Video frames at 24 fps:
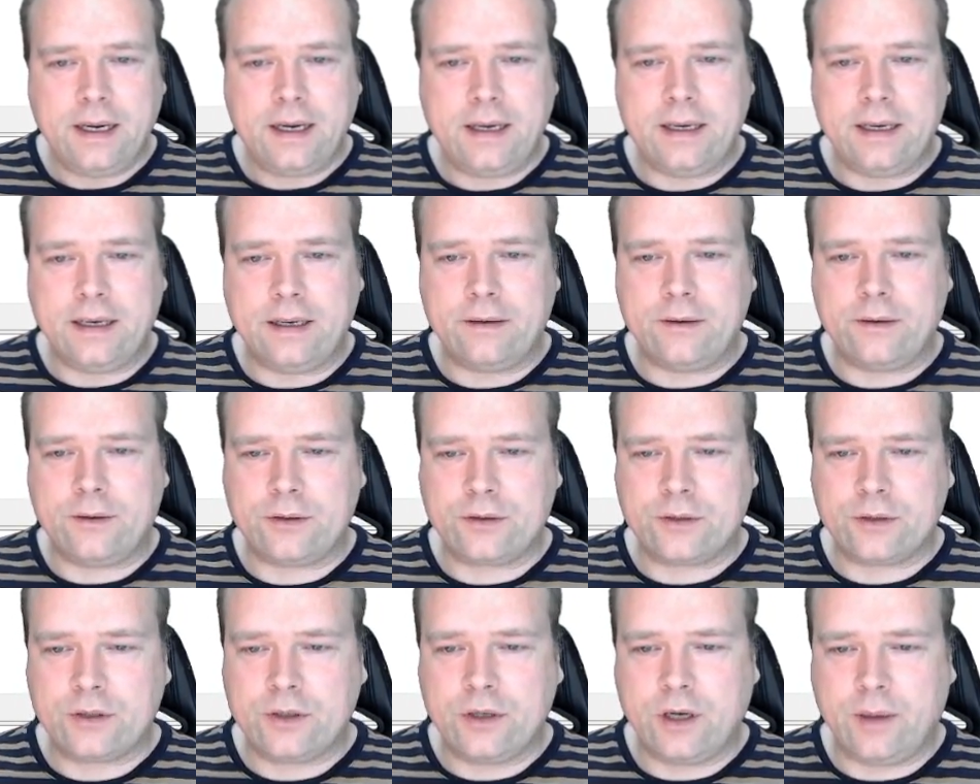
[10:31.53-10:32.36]
and then I'll
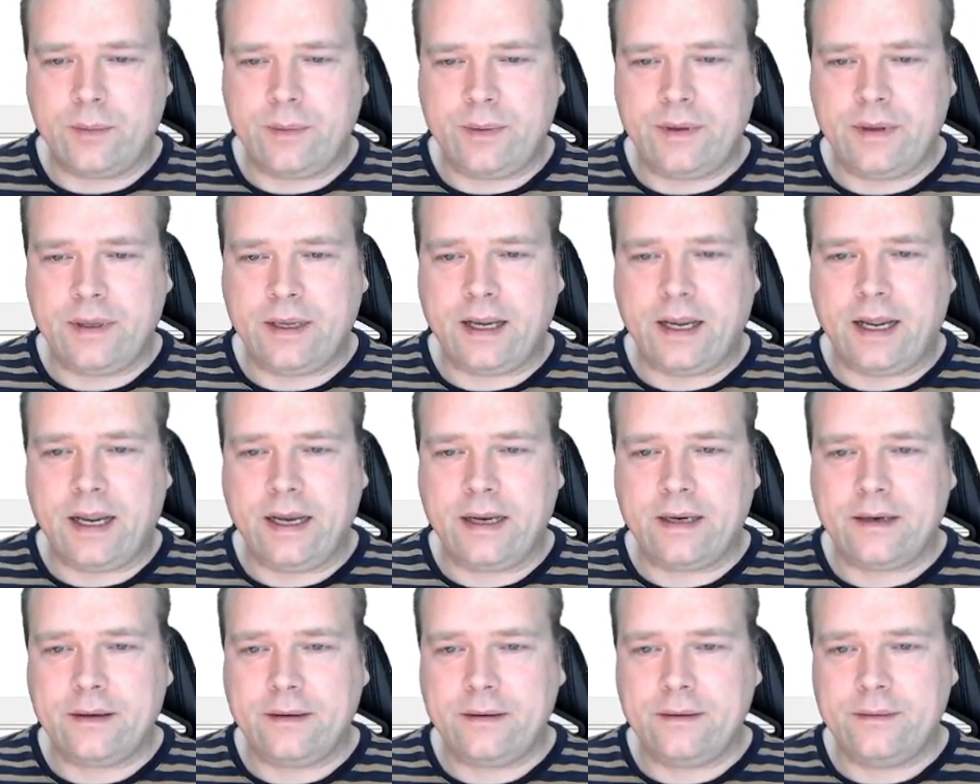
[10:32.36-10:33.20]
also copy the
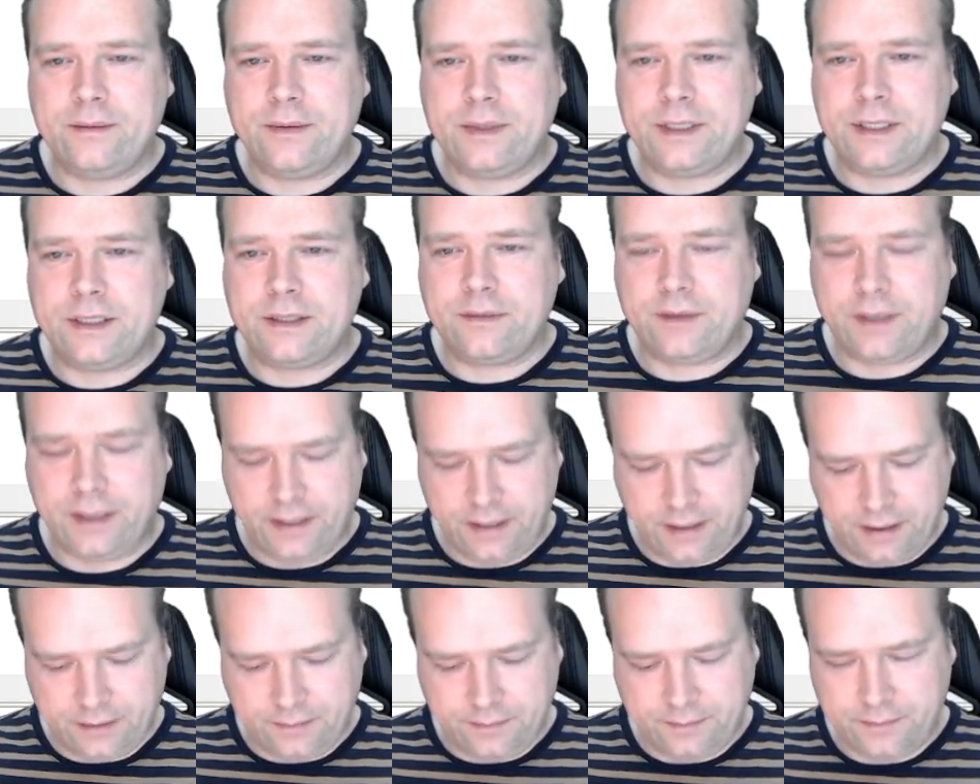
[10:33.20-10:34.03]
icon, which is right
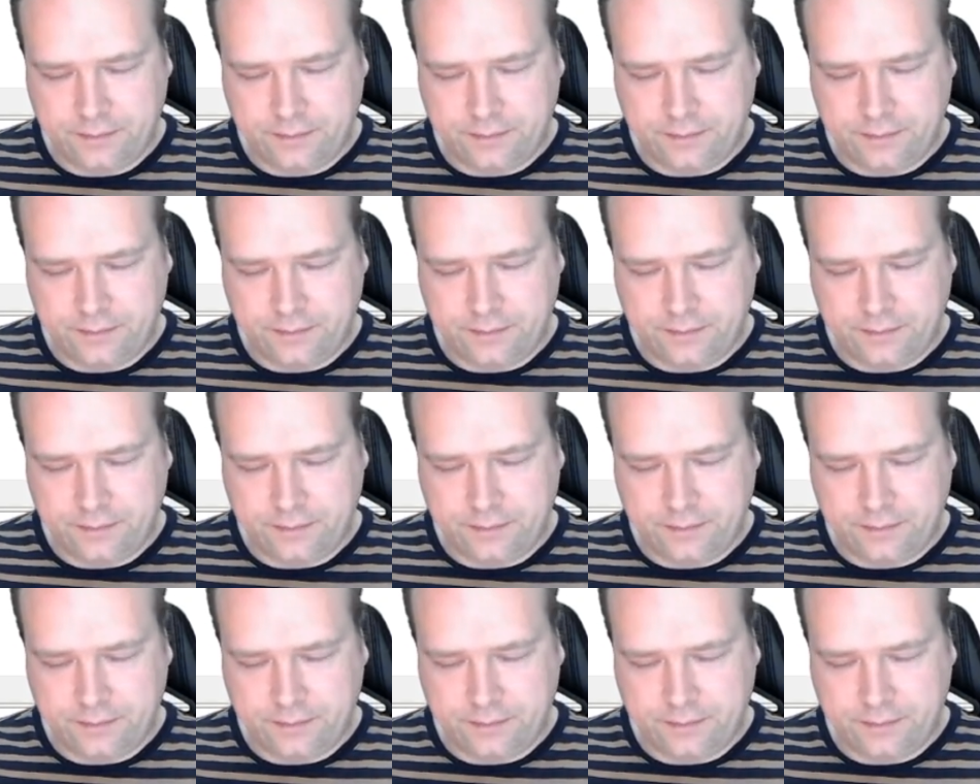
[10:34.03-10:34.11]
here.